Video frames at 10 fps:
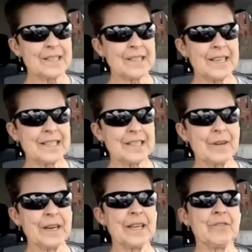it's
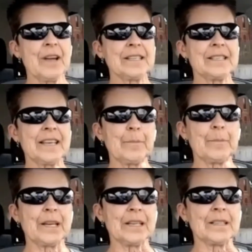funny that you asked that,
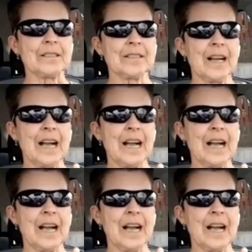because